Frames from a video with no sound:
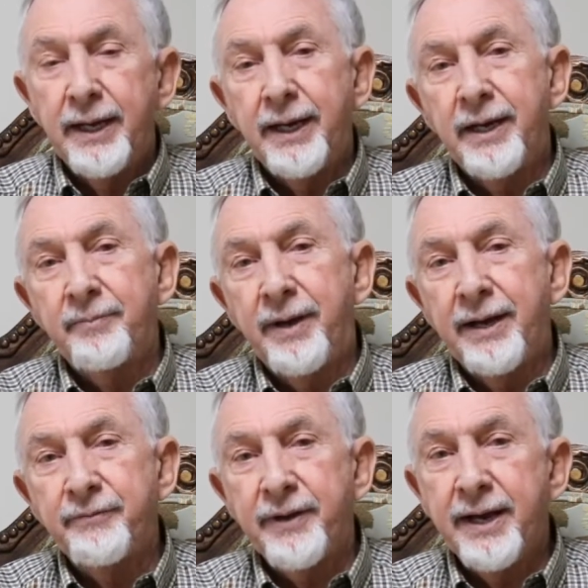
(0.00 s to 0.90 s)

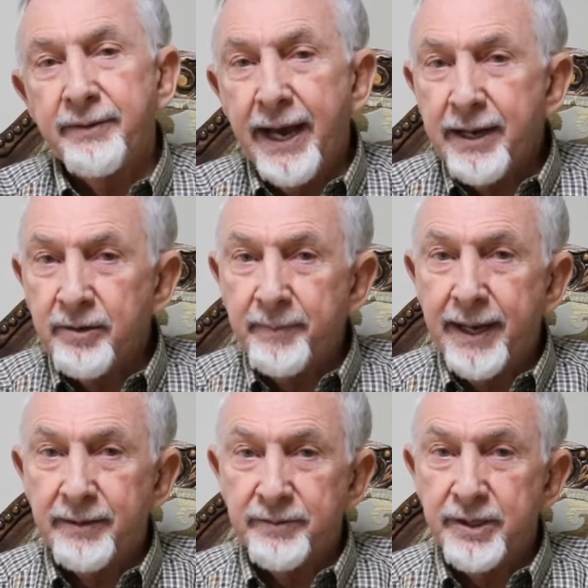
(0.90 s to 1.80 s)
I found out
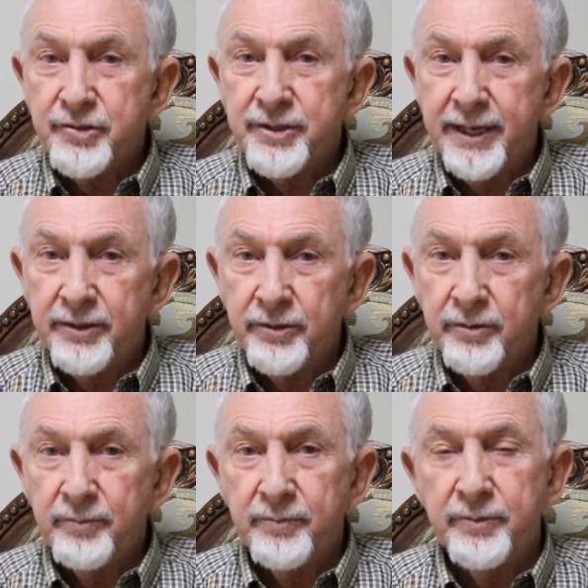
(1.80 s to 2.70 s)
about the
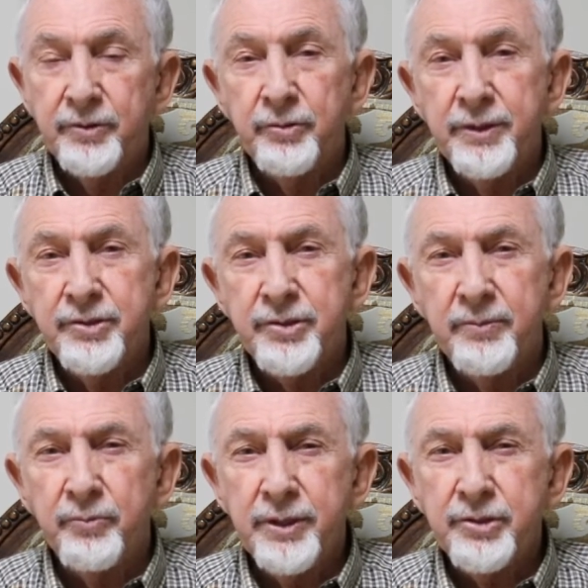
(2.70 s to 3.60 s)
center doing
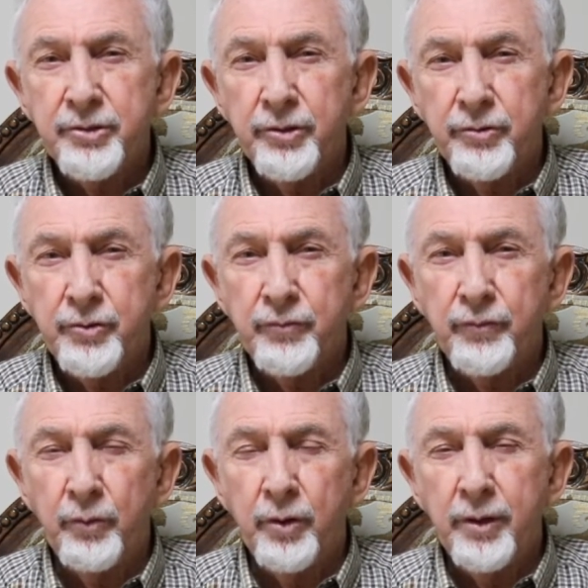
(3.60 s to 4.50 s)
some research
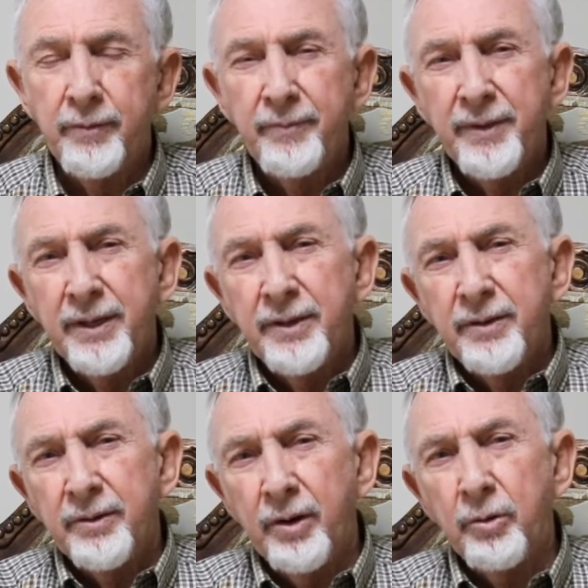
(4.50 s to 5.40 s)
for
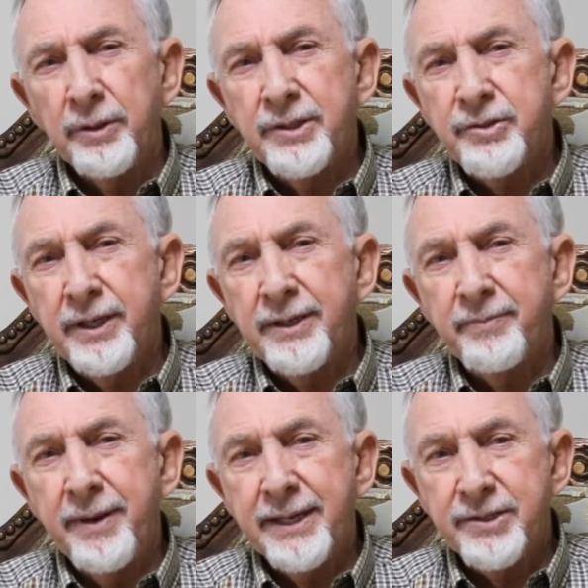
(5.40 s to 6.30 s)
holistic
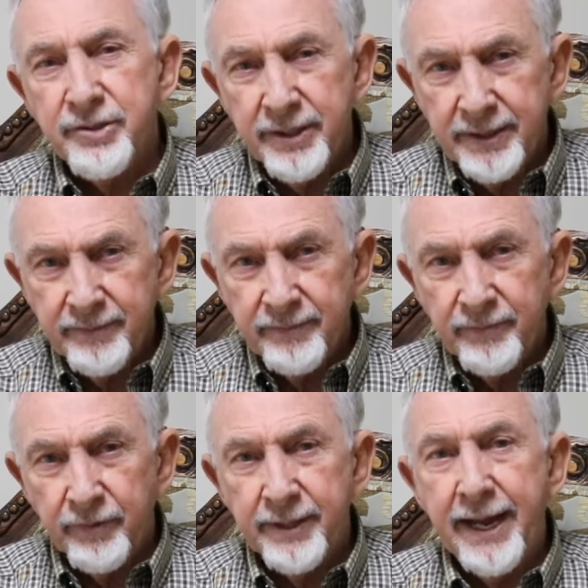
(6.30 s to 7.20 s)
medicine,
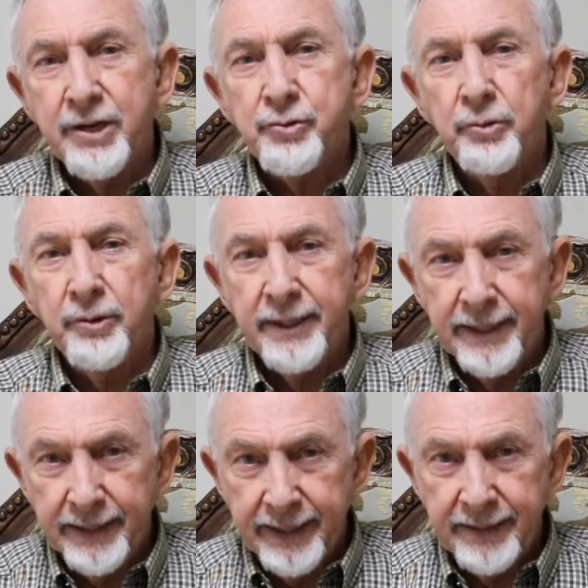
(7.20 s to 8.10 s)
for natural
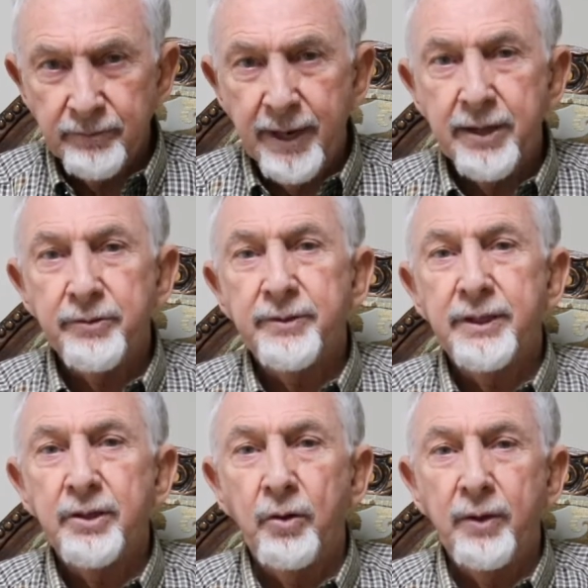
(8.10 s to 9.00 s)
healing, rather
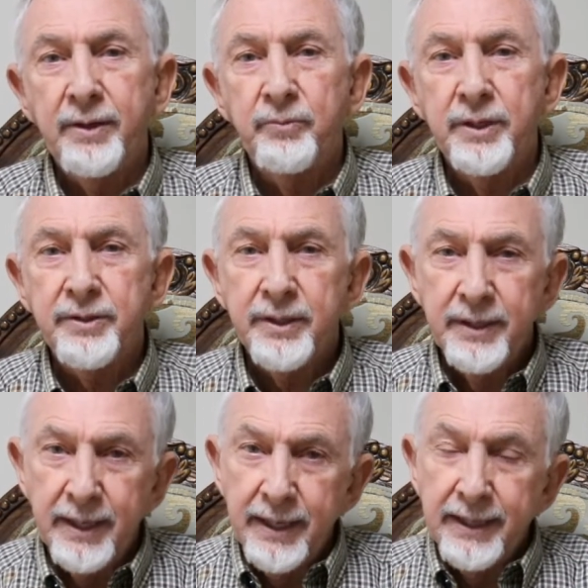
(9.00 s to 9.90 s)
than going with
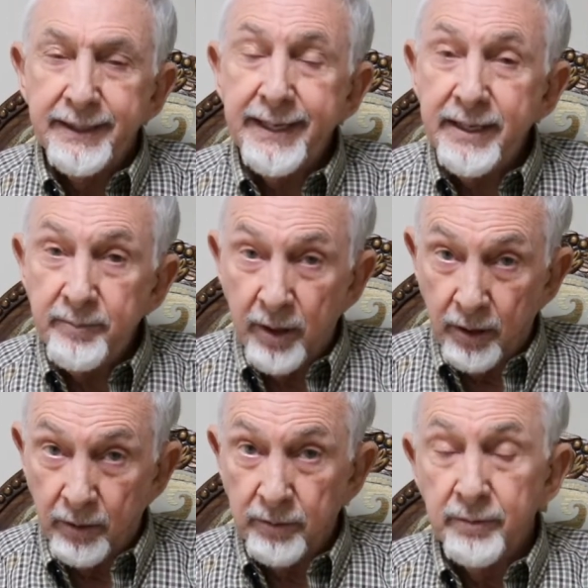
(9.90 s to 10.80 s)

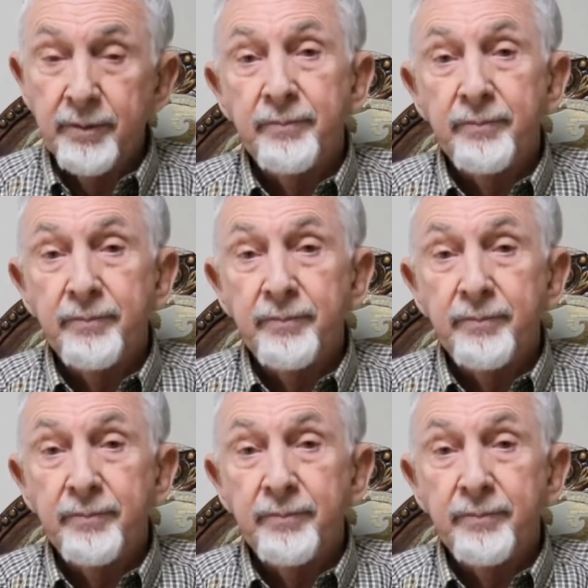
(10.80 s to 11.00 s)
chemo,